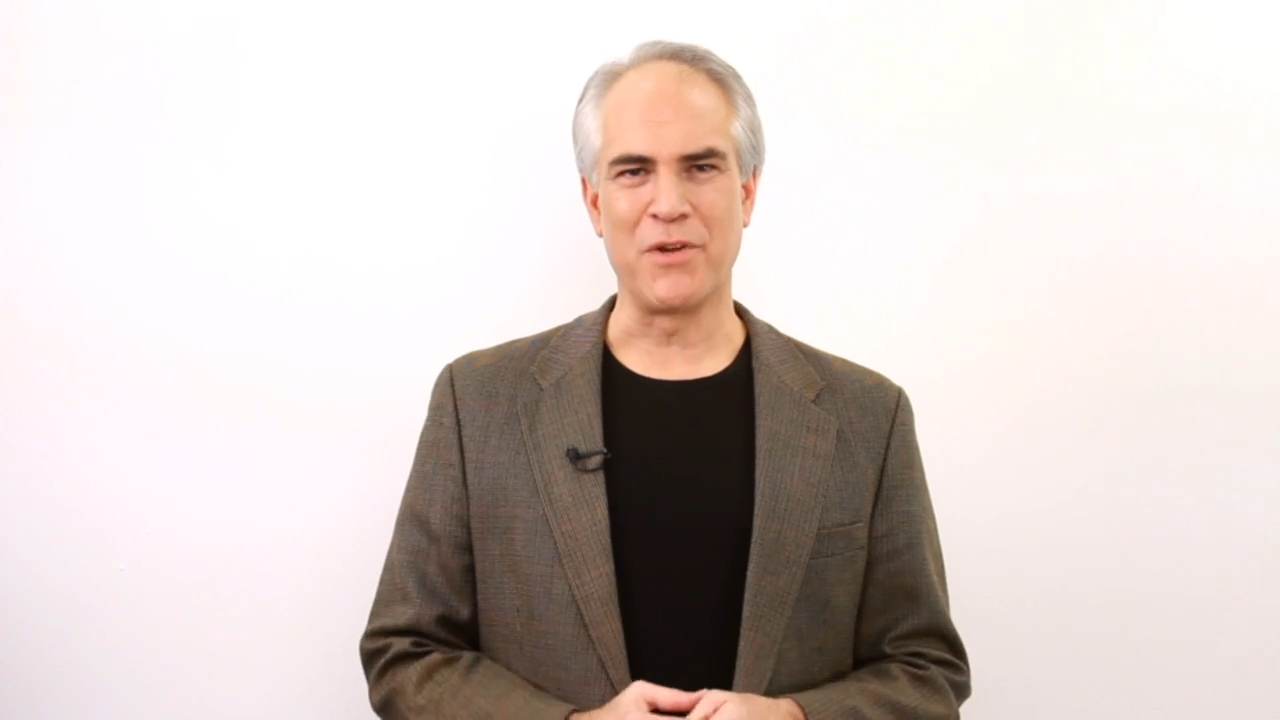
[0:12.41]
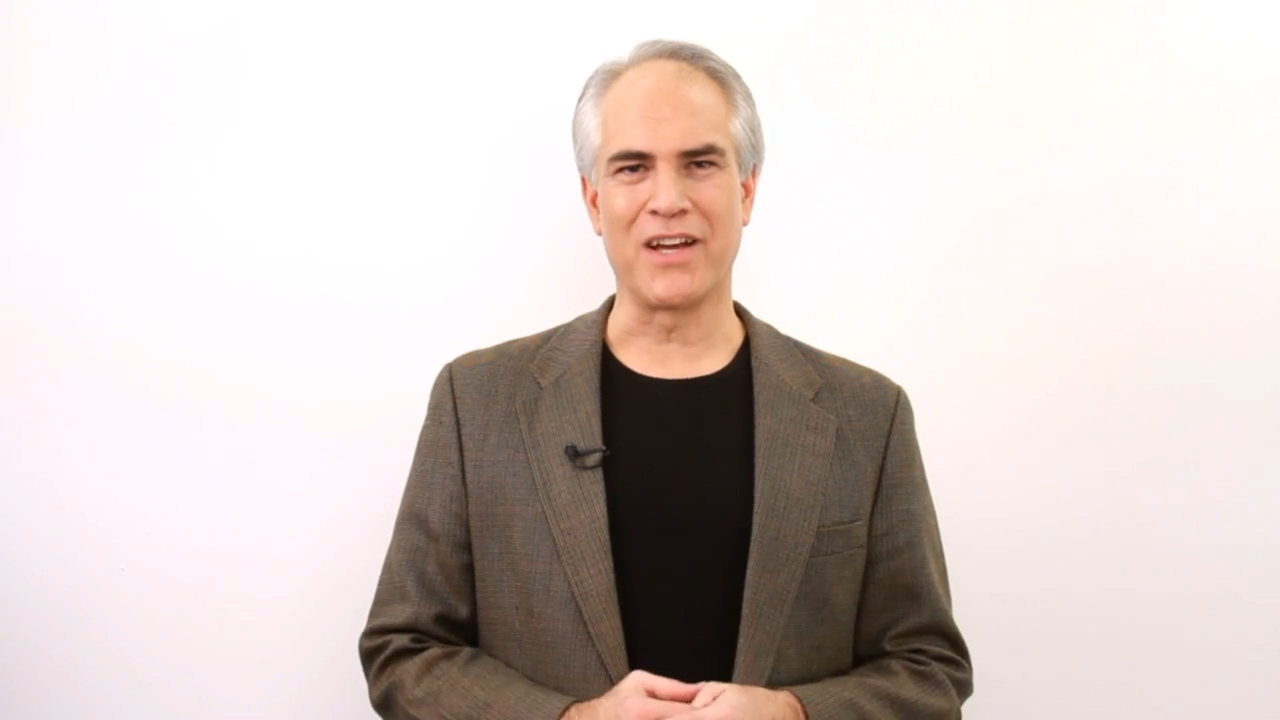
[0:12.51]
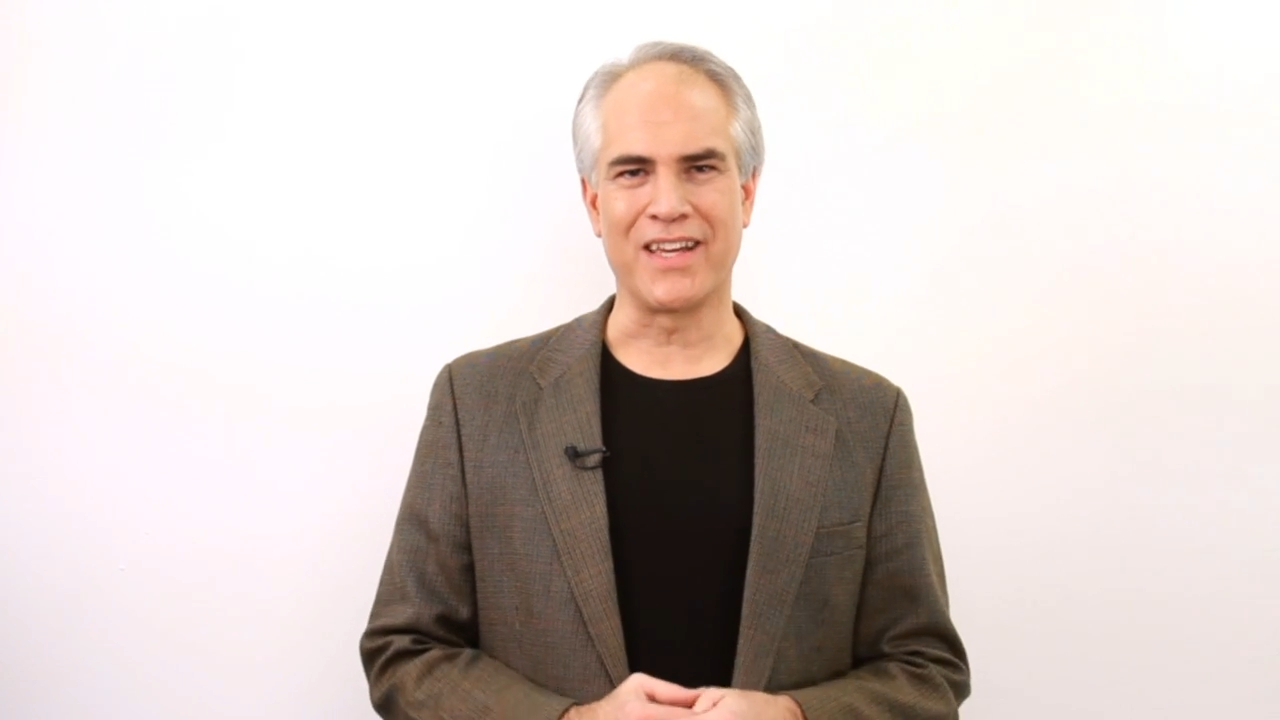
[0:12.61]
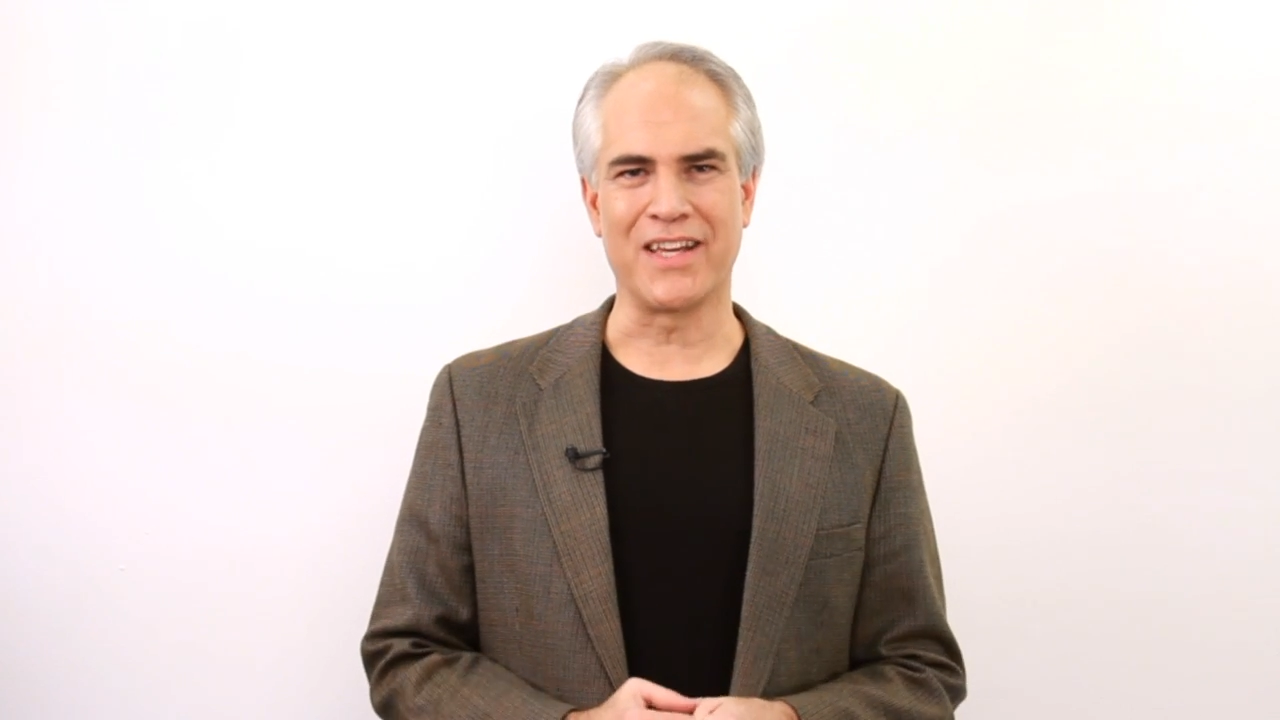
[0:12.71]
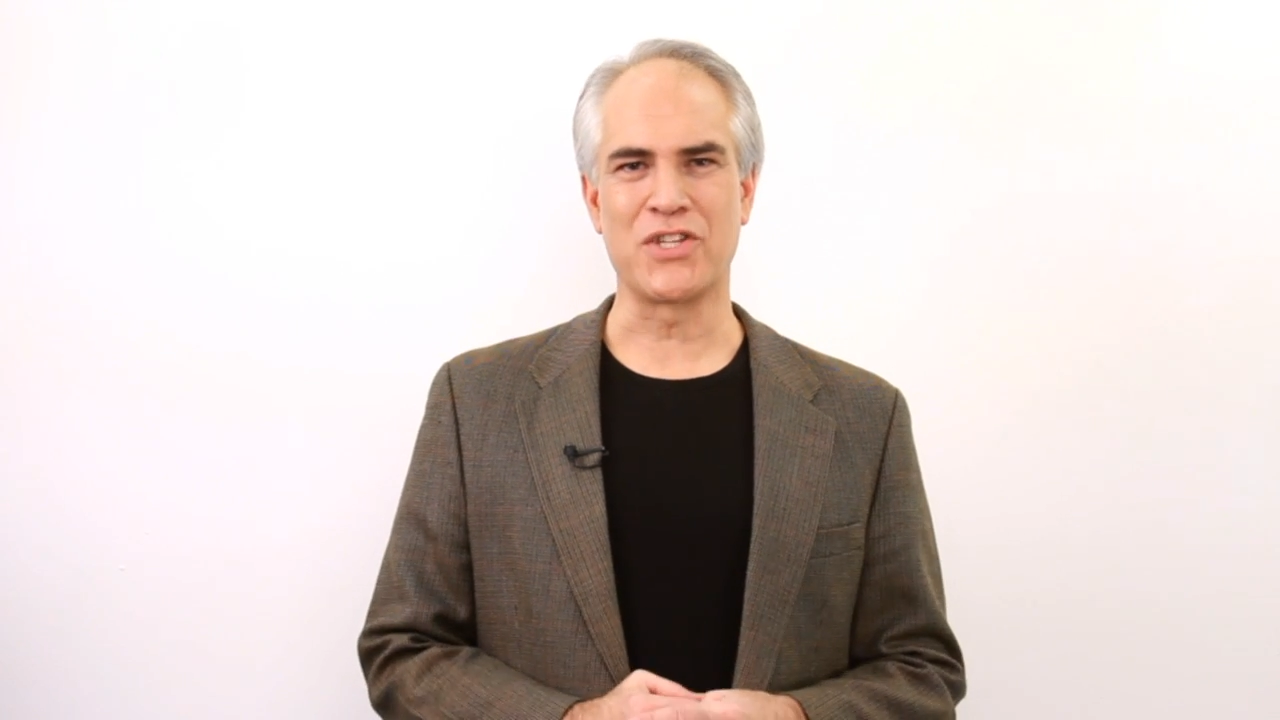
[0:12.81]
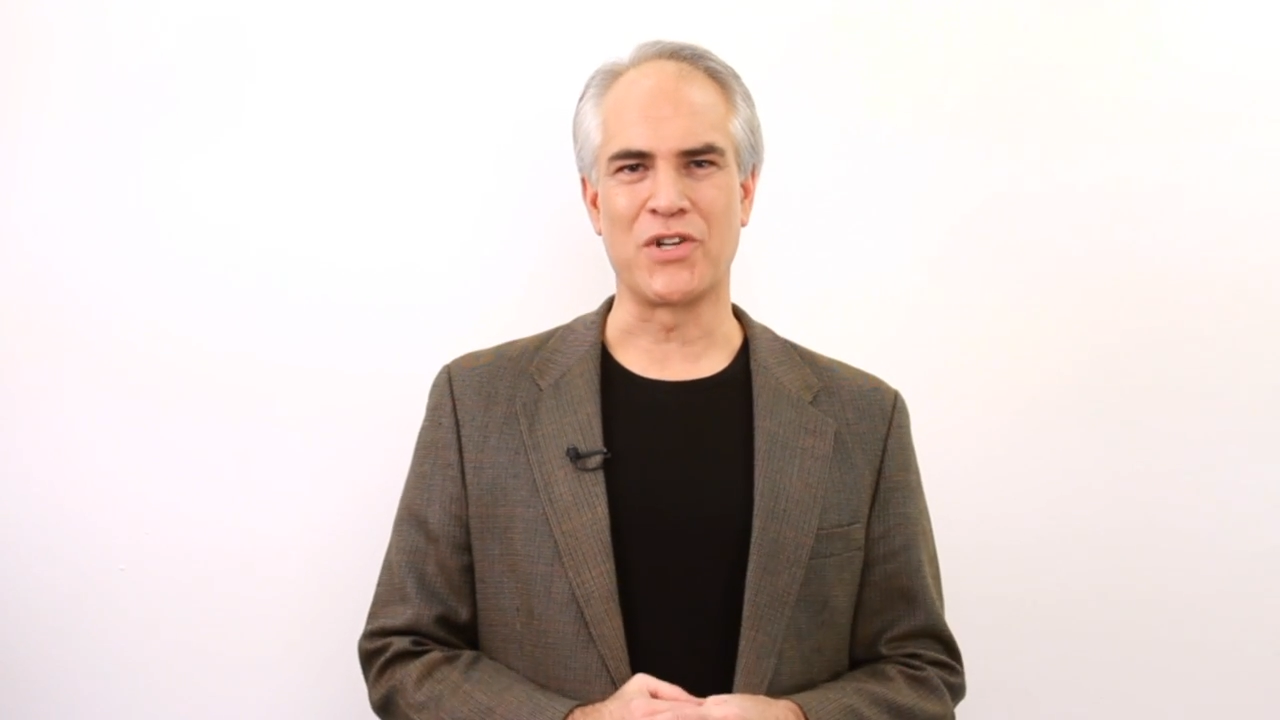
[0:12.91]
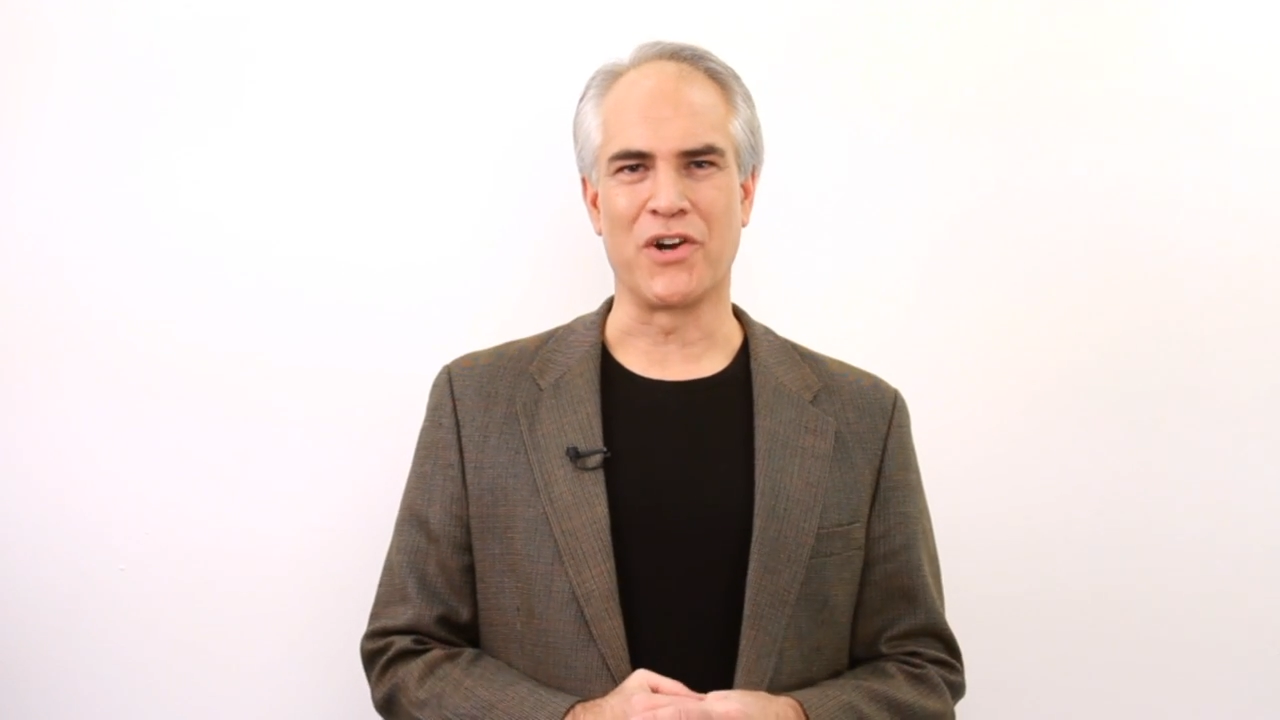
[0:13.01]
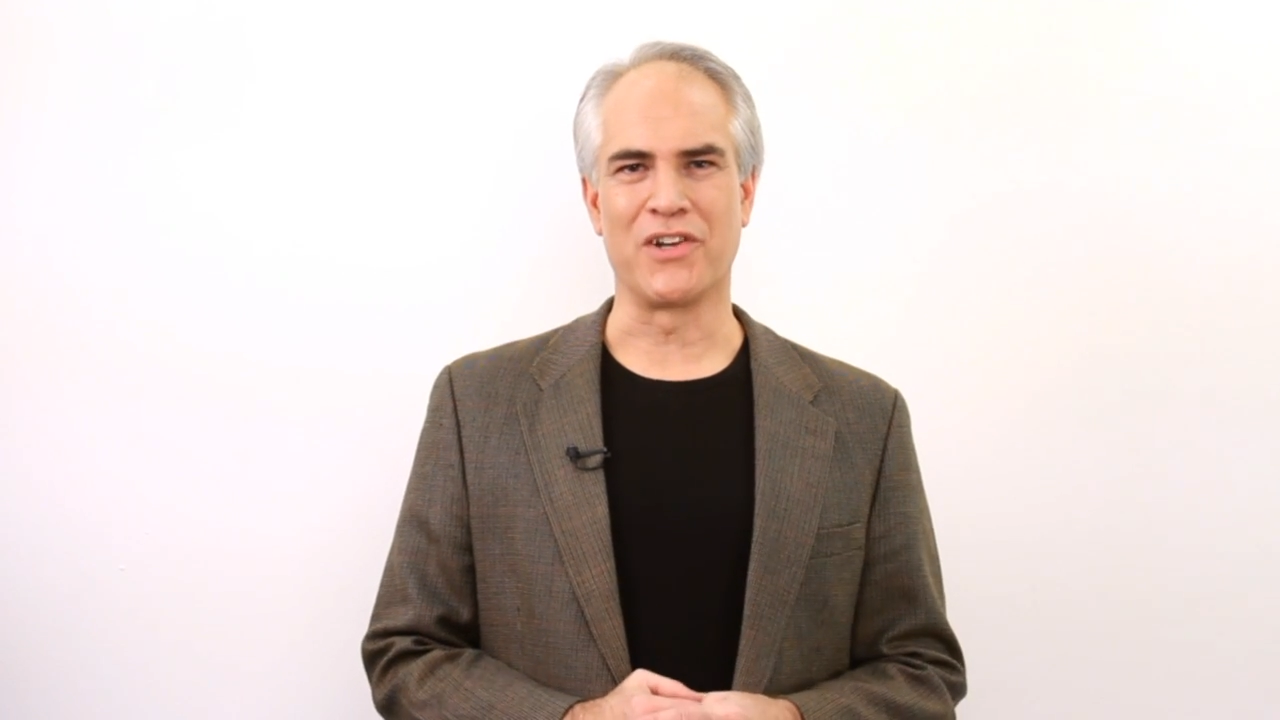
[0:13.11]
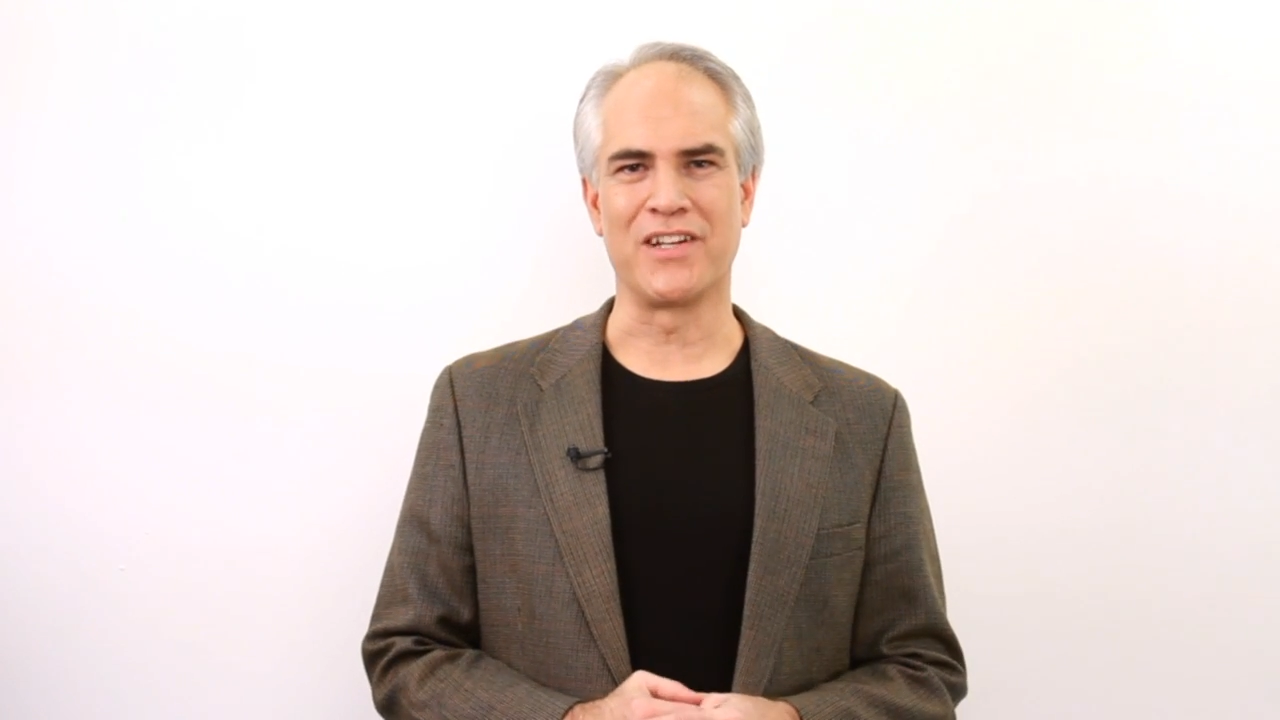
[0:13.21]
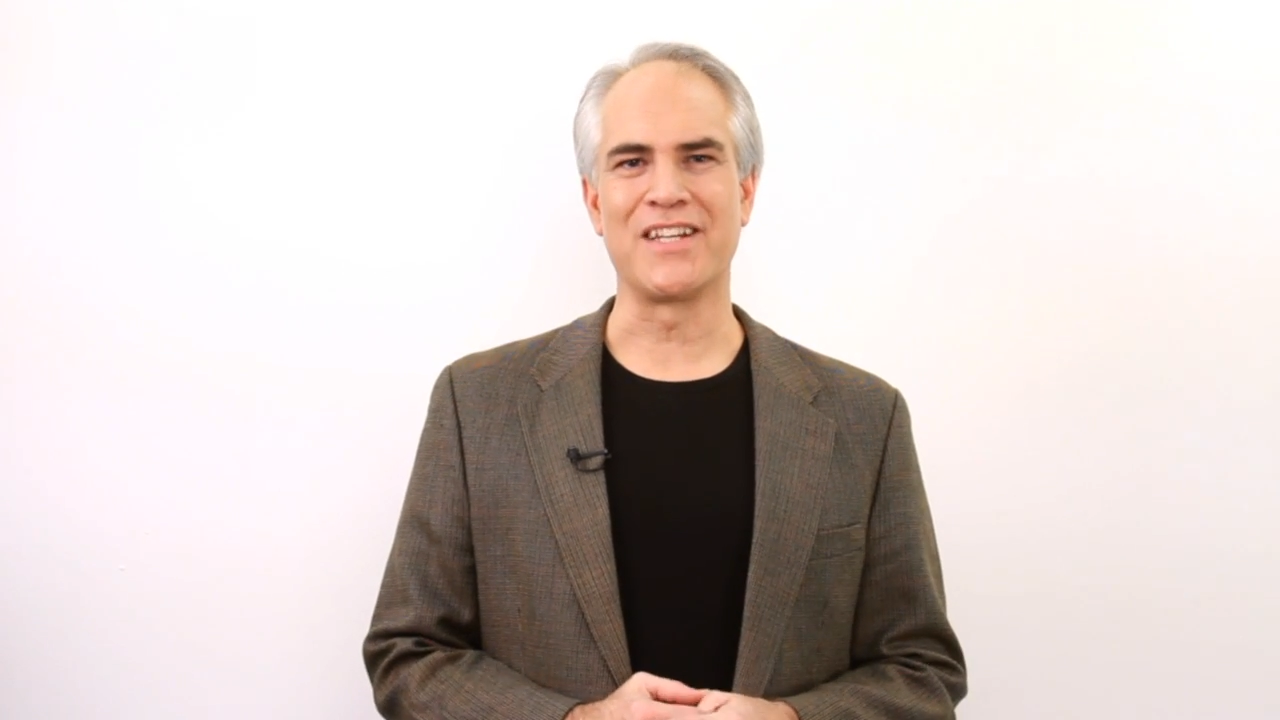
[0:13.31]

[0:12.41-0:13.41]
be on Kickstarter